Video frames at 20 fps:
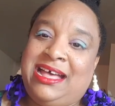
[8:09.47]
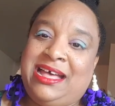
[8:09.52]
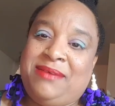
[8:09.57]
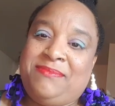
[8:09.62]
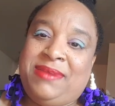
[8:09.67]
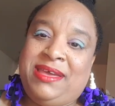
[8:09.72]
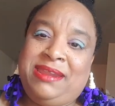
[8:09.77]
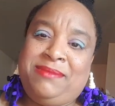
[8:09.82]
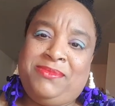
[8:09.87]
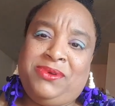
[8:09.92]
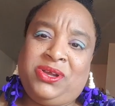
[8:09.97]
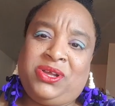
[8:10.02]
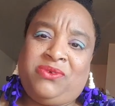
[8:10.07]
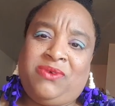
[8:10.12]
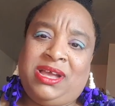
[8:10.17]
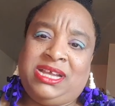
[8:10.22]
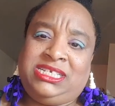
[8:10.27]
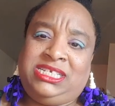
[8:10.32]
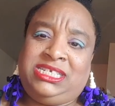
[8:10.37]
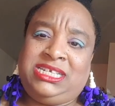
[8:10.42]
any more
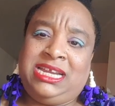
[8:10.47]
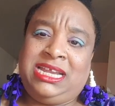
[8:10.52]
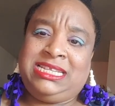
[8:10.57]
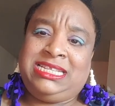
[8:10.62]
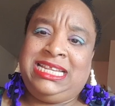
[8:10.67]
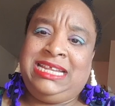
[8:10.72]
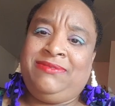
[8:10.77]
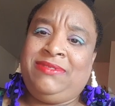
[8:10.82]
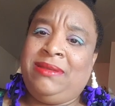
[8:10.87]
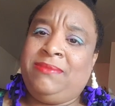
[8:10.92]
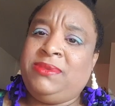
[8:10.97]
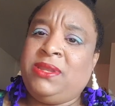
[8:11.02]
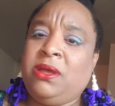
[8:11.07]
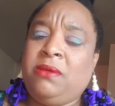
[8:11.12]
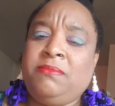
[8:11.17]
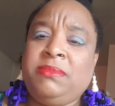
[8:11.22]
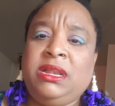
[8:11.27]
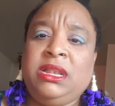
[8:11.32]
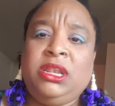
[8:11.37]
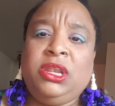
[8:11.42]
questions, leave them
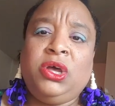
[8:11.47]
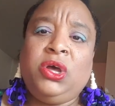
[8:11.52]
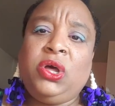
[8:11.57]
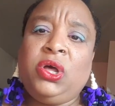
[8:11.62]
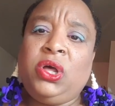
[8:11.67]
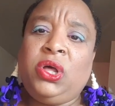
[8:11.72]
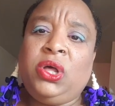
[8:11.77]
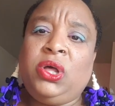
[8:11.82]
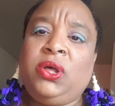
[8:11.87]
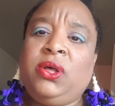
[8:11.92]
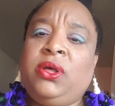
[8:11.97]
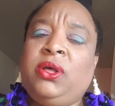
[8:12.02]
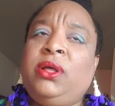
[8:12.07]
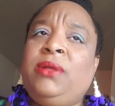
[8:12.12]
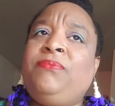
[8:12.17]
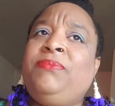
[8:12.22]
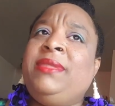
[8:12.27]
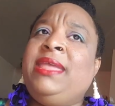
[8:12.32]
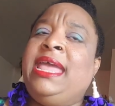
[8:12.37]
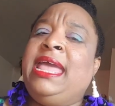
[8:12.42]
down
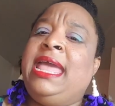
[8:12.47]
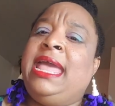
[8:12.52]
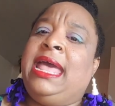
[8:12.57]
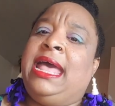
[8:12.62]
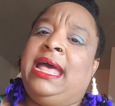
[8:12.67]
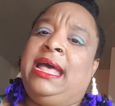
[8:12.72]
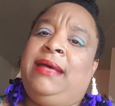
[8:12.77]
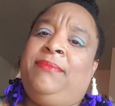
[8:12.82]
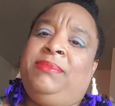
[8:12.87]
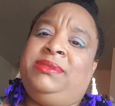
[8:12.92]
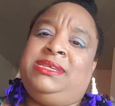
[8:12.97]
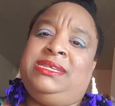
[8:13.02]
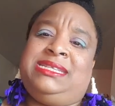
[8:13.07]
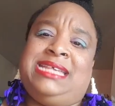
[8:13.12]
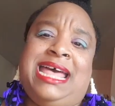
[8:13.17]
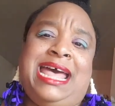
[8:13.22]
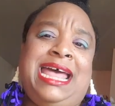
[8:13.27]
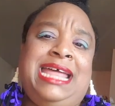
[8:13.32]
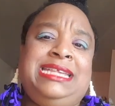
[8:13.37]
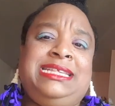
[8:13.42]
below. This
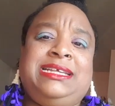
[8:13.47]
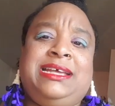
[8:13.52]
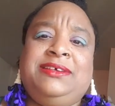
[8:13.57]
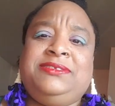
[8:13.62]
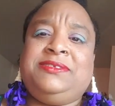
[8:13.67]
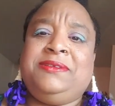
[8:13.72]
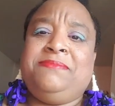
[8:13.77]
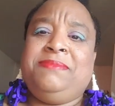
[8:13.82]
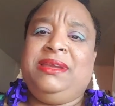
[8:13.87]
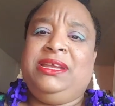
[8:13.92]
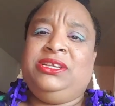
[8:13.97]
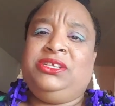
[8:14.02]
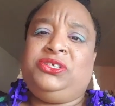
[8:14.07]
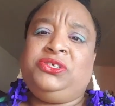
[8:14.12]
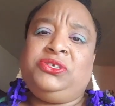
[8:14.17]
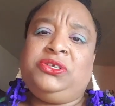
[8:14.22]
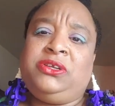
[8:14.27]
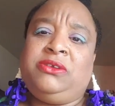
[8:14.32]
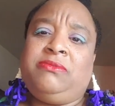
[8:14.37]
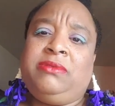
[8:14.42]
is Anne's Custom Made
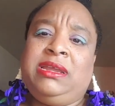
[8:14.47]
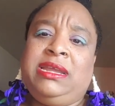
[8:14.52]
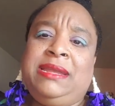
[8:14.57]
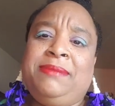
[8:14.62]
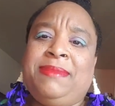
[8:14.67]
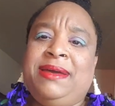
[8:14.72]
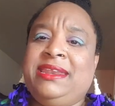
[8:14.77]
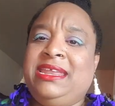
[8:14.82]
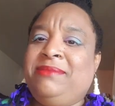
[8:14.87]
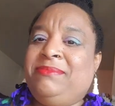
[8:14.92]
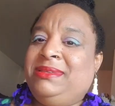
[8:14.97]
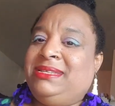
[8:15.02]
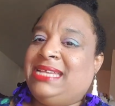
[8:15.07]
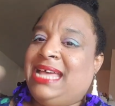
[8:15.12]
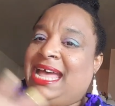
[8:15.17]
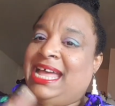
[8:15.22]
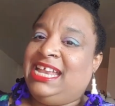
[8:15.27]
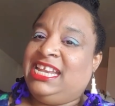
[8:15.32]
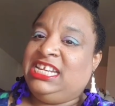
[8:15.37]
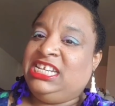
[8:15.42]
Jewelry. My name is
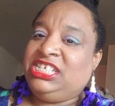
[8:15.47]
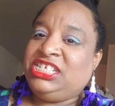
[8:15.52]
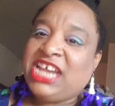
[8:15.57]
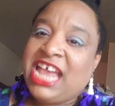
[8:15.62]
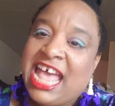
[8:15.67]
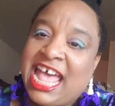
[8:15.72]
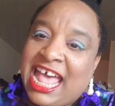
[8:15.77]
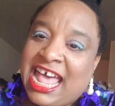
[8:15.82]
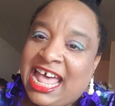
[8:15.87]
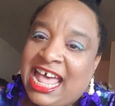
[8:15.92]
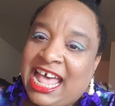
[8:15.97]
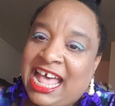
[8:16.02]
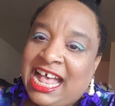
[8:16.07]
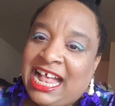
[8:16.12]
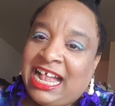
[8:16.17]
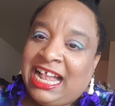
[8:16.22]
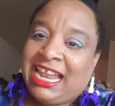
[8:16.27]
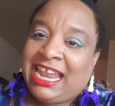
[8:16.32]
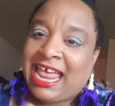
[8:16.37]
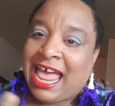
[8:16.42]

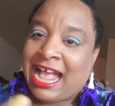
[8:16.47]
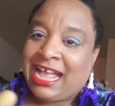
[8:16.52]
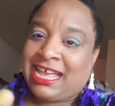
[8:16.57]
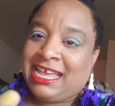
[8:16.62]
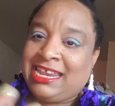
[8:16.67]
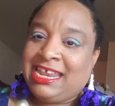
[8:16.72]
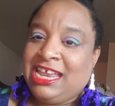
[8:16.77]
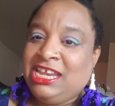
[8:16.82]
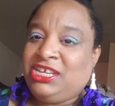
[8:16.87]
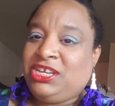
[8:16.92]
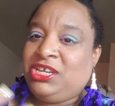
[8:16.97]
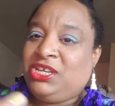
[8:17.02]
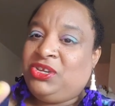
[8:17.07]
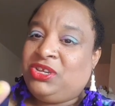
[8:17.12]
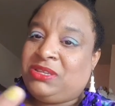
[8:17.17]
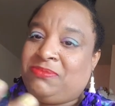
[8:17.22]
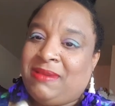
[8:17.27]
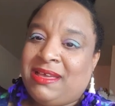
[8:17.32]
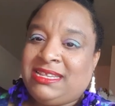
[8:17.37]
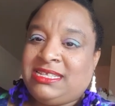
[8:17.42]
Angel. I can
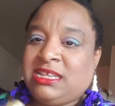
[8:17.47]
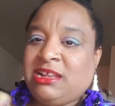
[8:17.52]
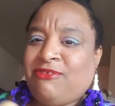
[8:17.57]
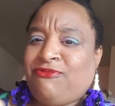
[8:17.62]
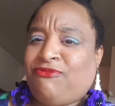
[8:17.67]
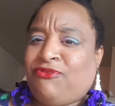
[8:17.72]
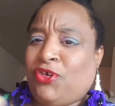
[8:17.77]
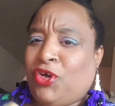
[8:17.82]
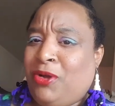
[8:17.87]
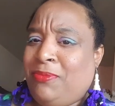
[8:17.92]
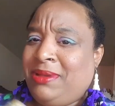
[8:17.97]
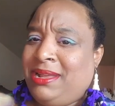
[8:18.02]
introduce myself.